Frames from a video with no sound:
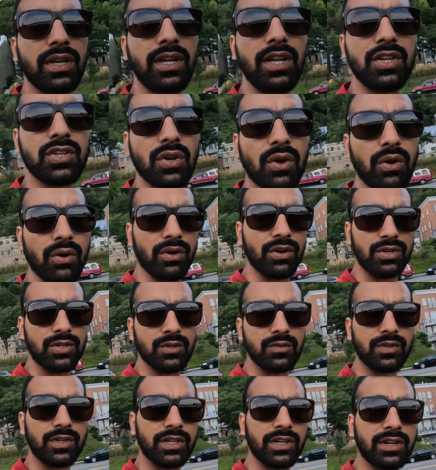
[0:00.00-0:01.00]
each horse
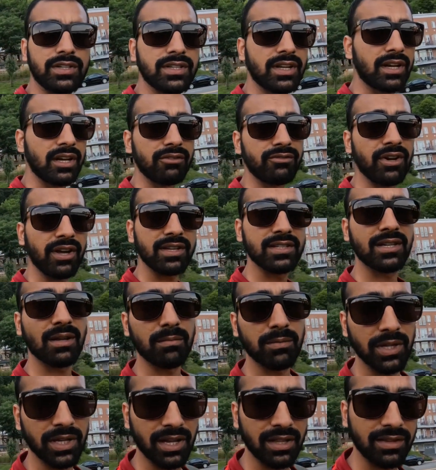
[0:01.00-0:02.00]
over here signifies
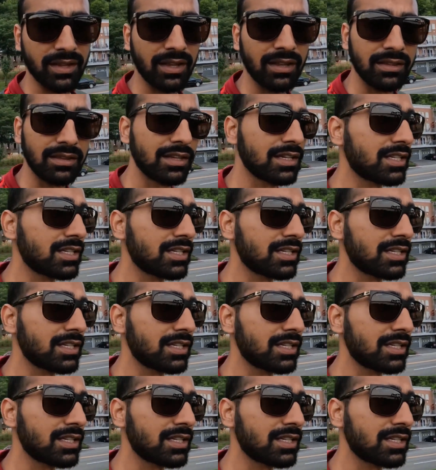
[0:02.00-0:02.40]
something i think